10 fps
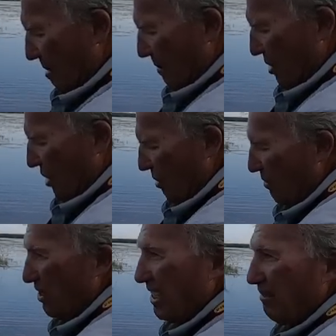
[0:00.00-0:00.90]
But you know,
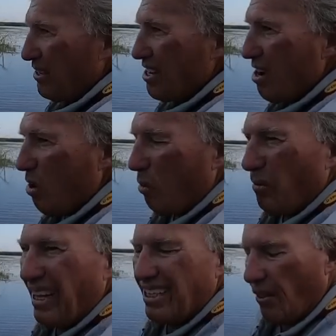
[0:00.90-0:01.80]
you never know.
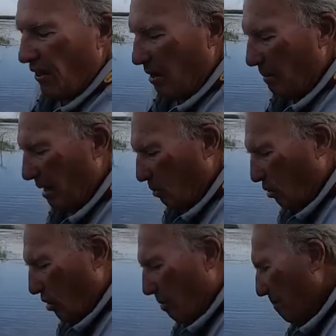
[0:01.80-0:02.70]
That's the thing about a
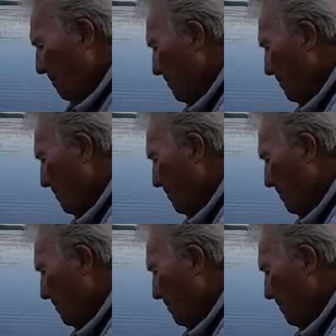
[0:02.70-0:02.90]
worm.